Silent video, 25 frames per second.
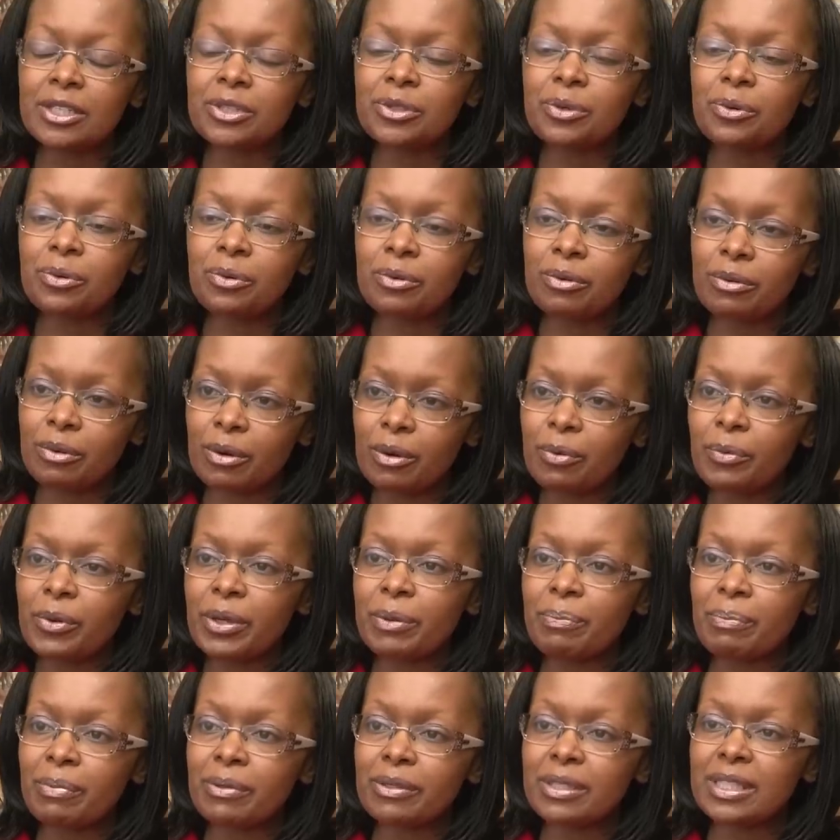So
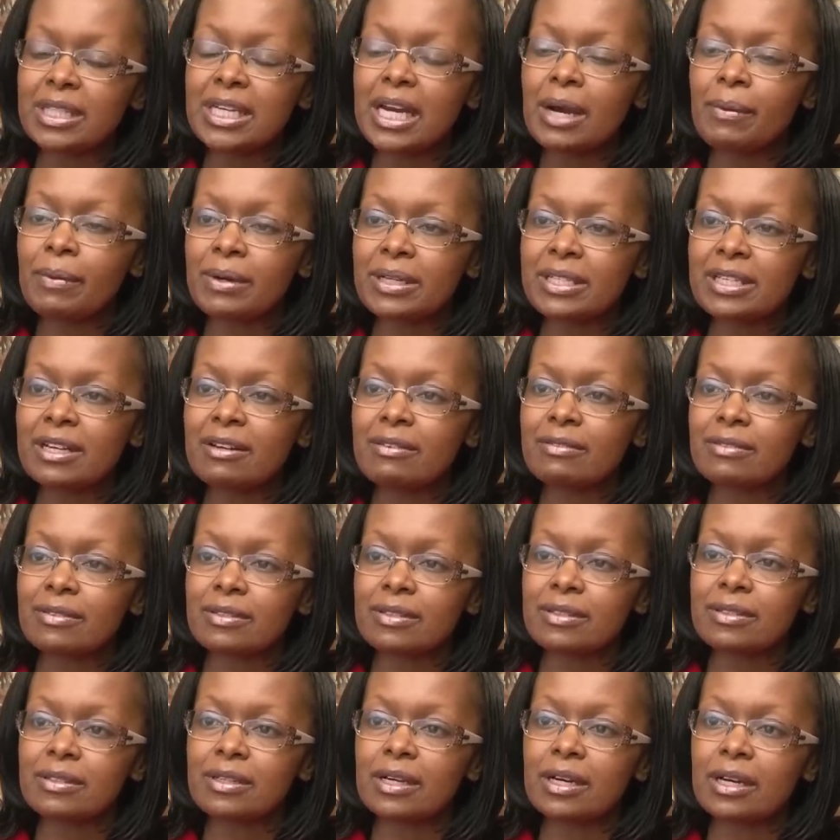we see
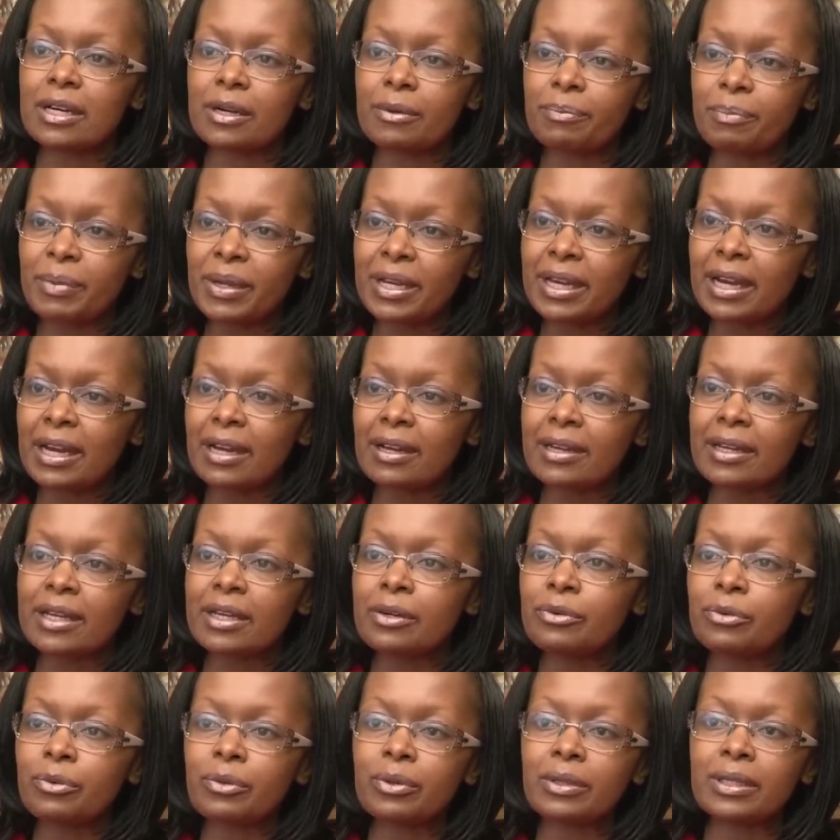ourselves being a
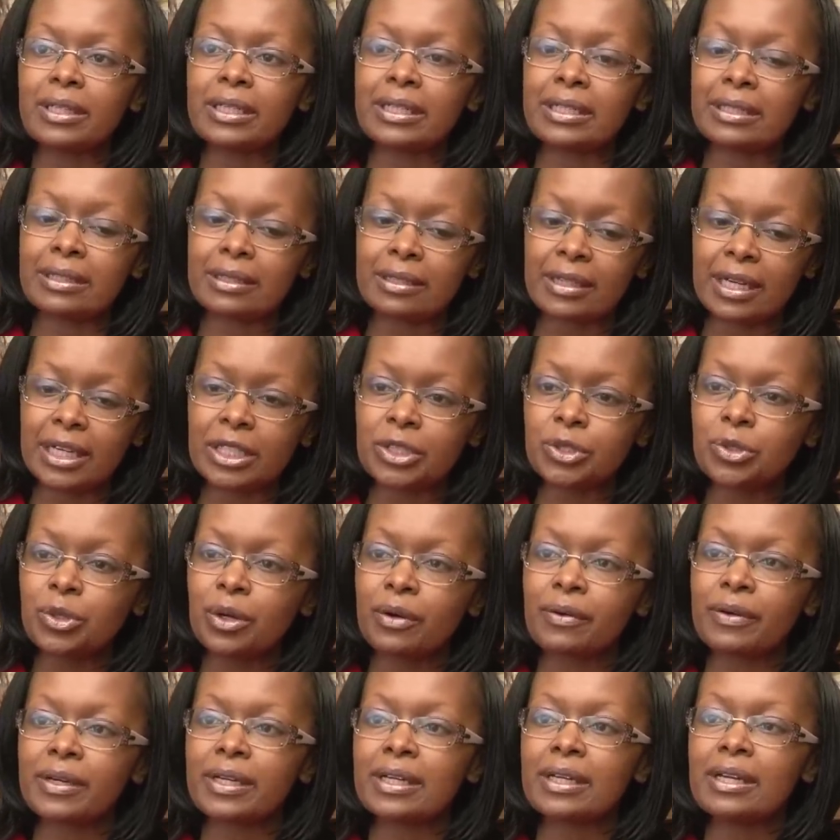key role in
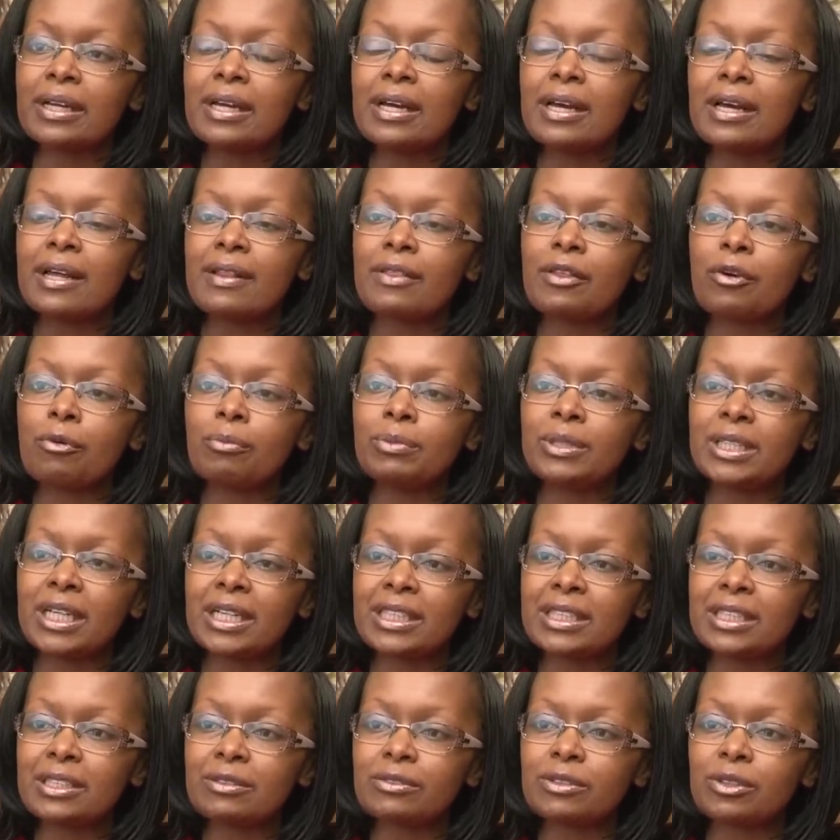ensuring the
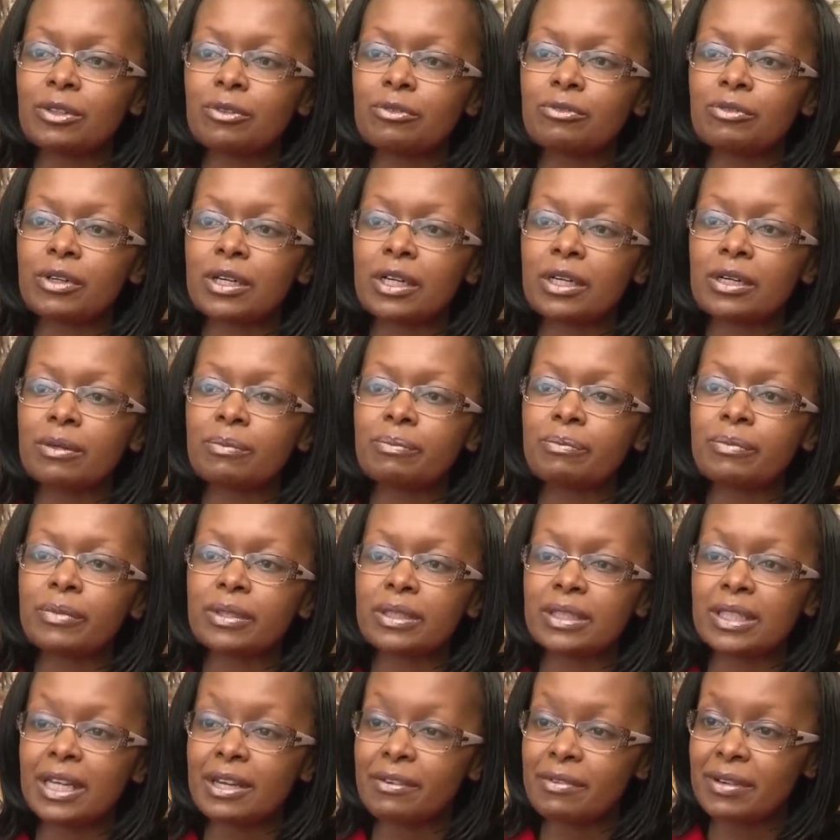objectives of
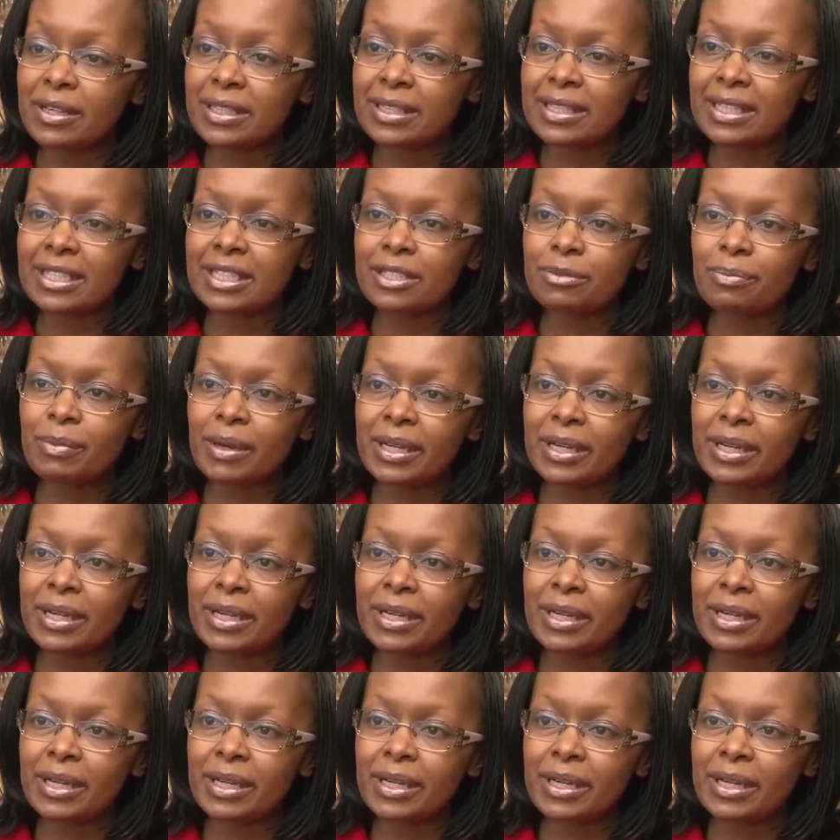savings is